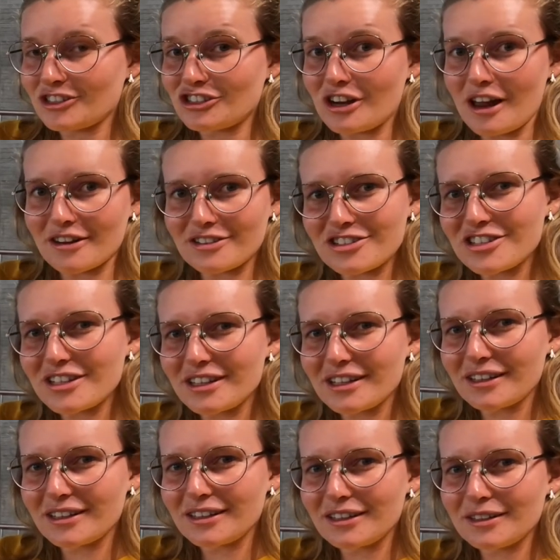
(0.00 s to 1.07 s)

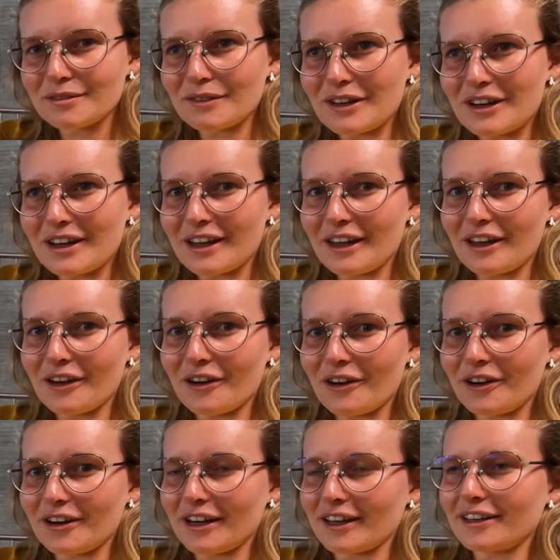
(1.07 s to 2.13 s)
challenging, but I
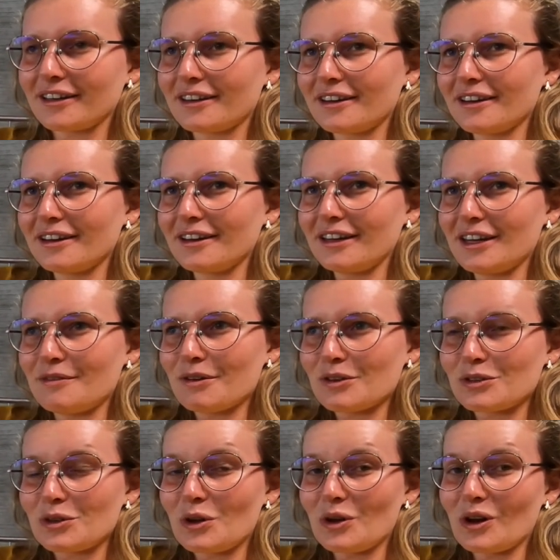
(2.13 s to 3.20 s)
heard like it was
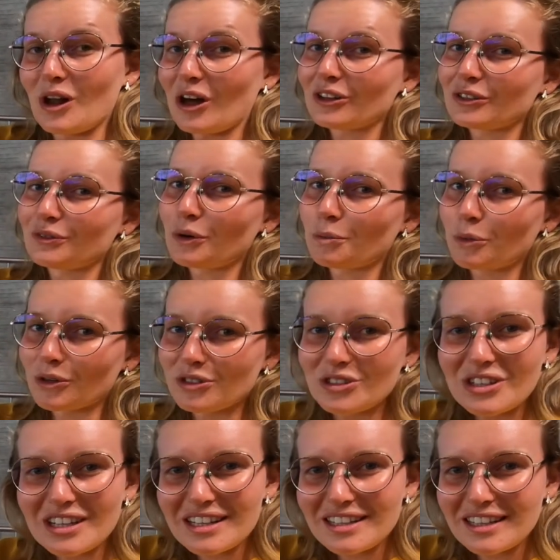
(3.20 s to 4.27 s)
also a lot of
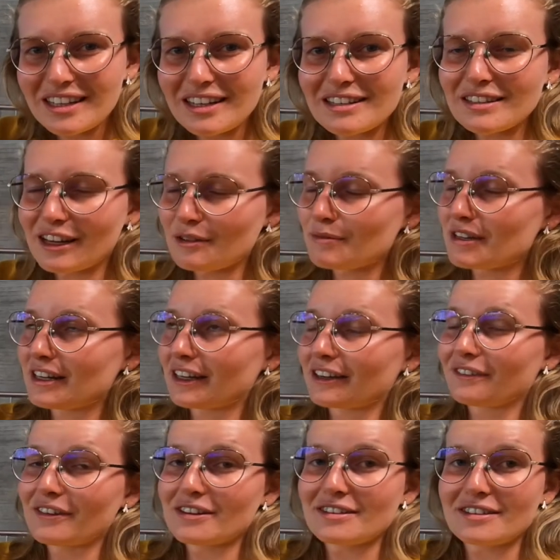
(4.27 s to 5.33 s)
opportunities. I met like
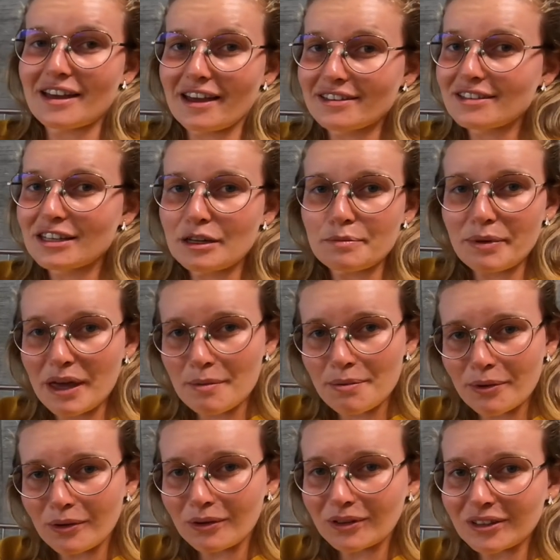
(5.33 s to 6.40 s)
fantastic
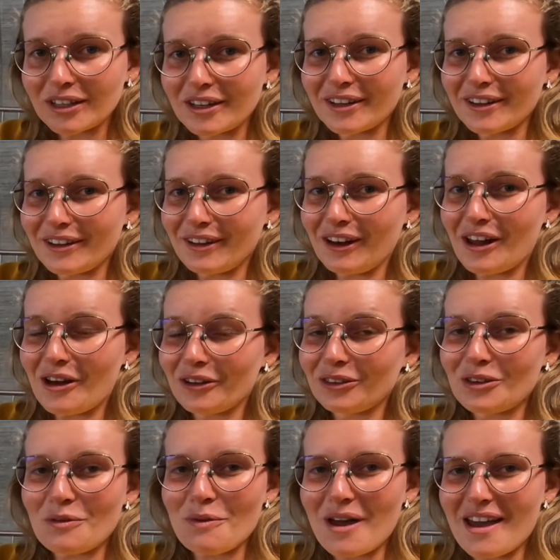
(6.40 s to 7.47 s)
people along the
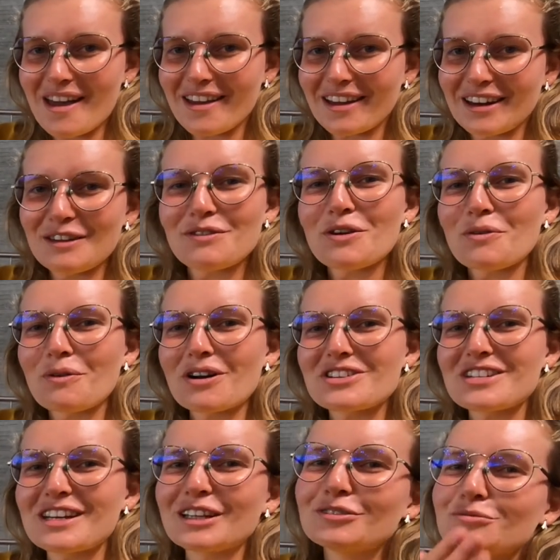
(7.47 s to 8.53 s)
way. And if you're
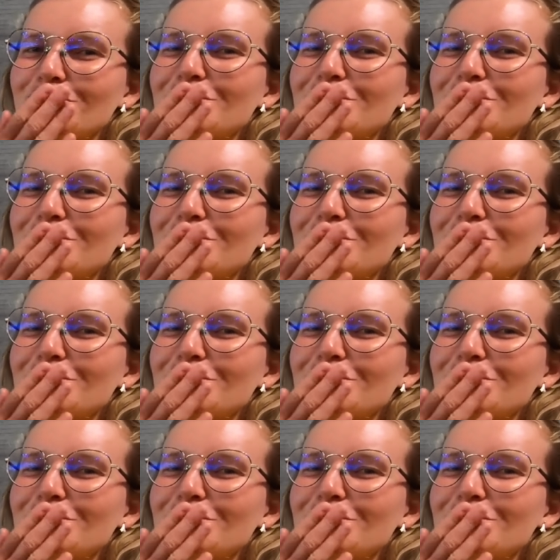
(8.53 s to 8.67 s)
watching,